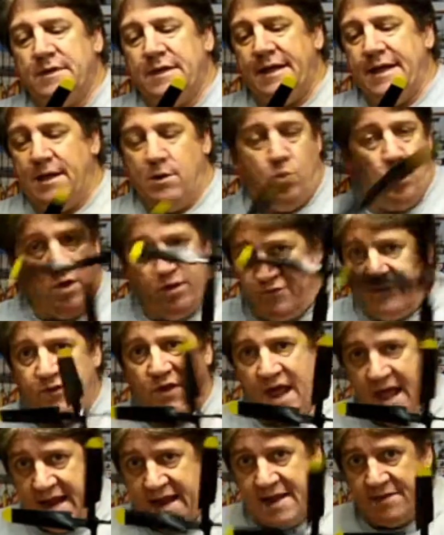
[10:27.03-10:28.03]
It will
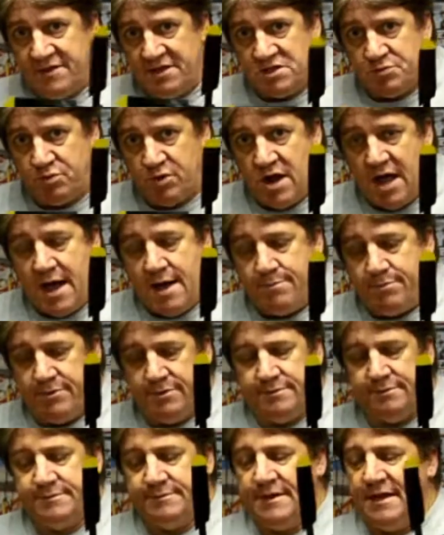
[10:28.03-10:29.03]
fly on this prop.
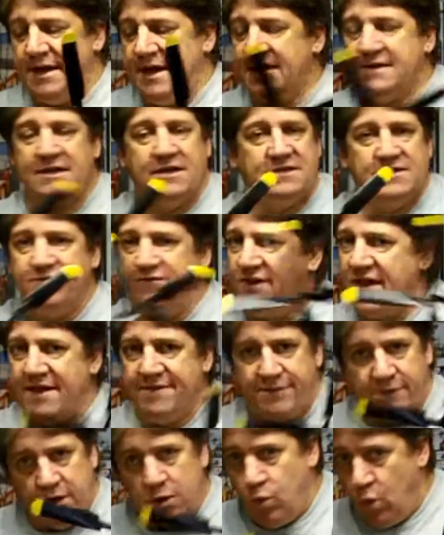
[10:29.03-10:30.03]
It doesn't fly
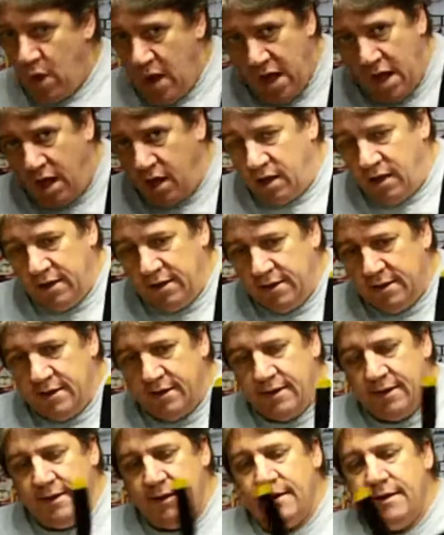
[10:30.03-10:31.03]
very well,
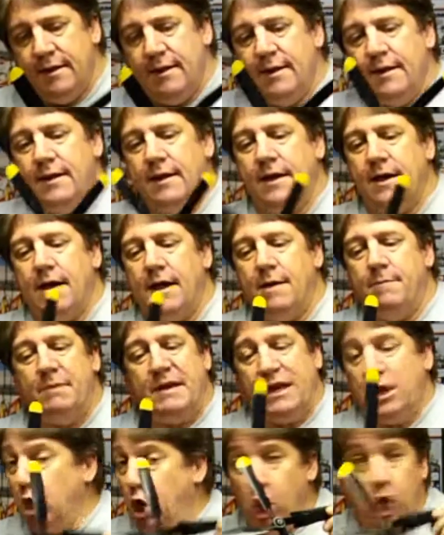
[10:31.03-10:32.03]
but
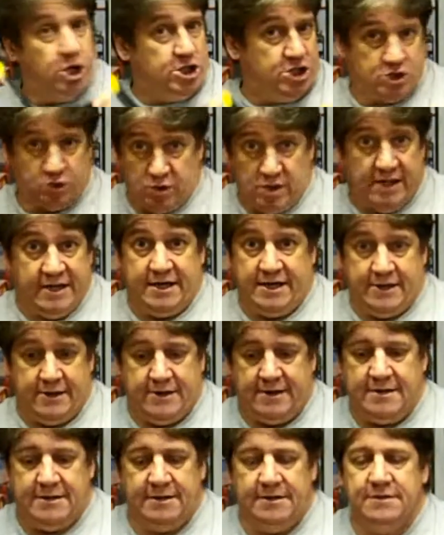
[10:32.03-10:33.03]
it looks really good.
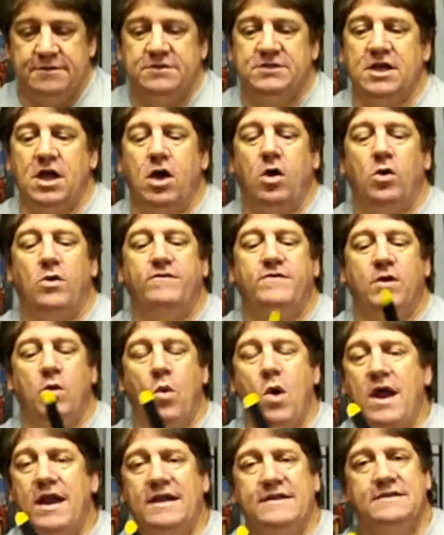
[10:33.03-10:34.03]
So if you
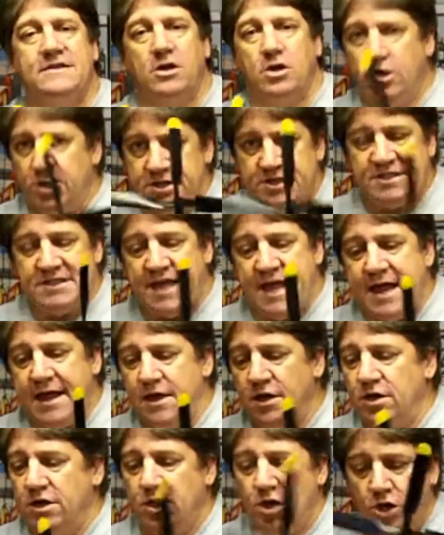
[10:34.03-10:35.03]
want it to look
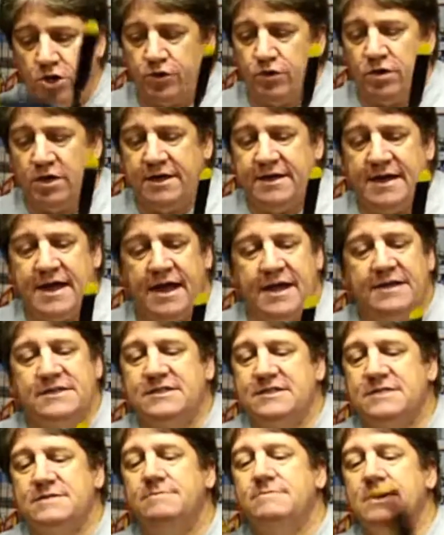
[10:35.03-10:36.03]
scale and look really
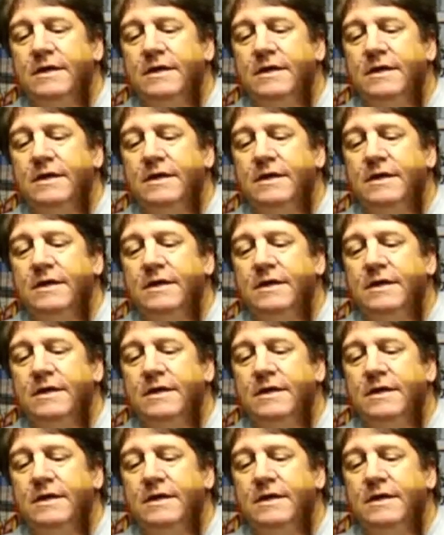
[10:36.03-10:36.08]
nice,